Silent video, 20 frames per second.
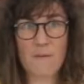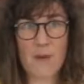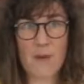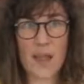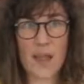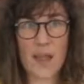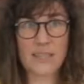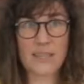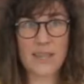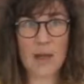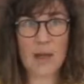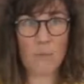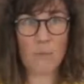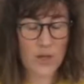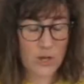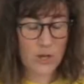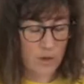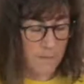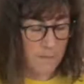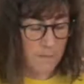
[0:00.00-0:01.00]
find that
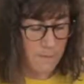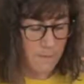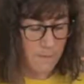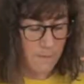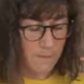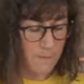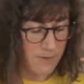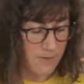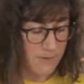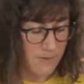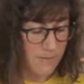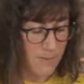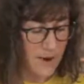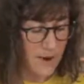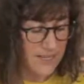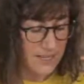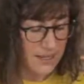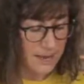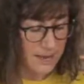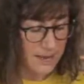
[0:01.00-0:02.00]
when you're
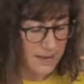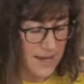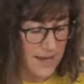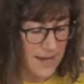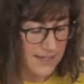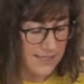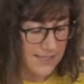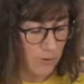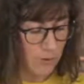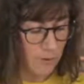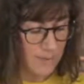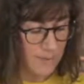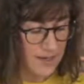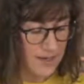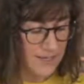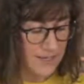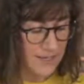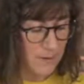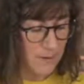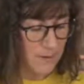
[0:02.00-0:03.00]
threading things or
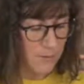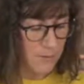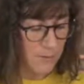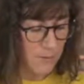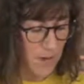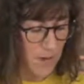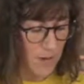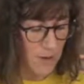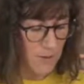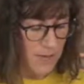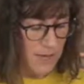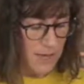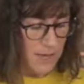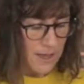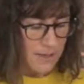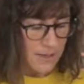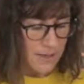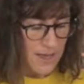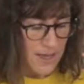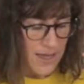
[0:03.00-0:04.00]
feeding them through,
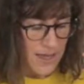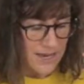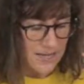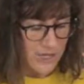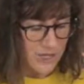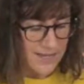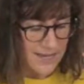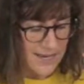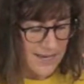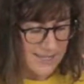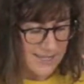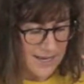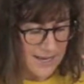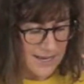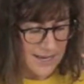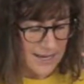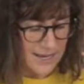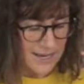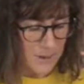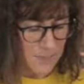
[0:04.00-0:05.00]
that it just takes
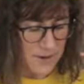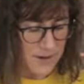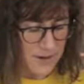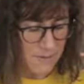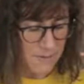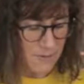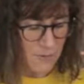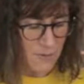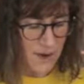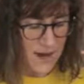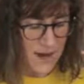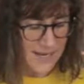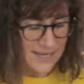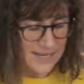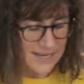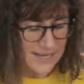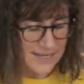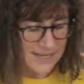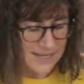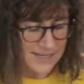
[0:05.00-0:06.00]
a little bit of
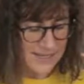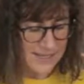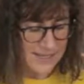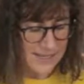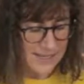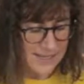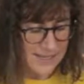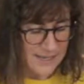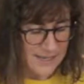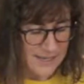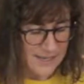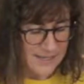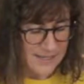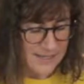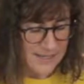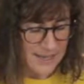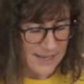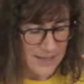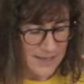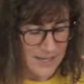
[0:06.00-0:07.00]
practice
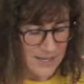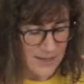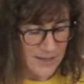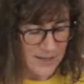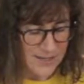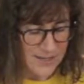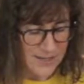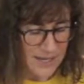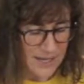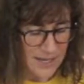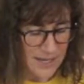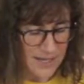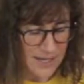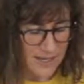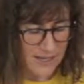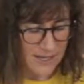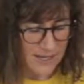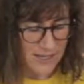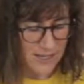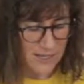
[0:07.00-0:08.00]
to get used to
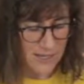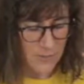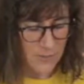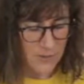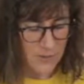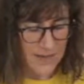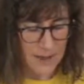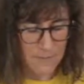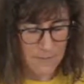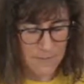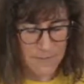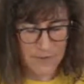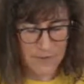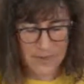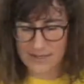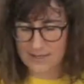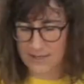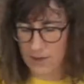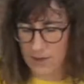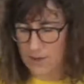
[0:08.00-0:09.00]
doing it, but
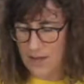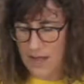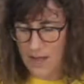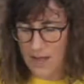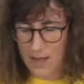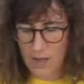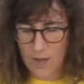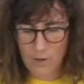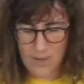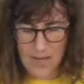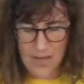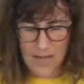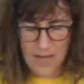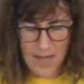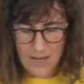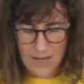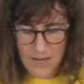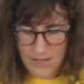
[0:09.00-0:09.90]
that's okay. Okay,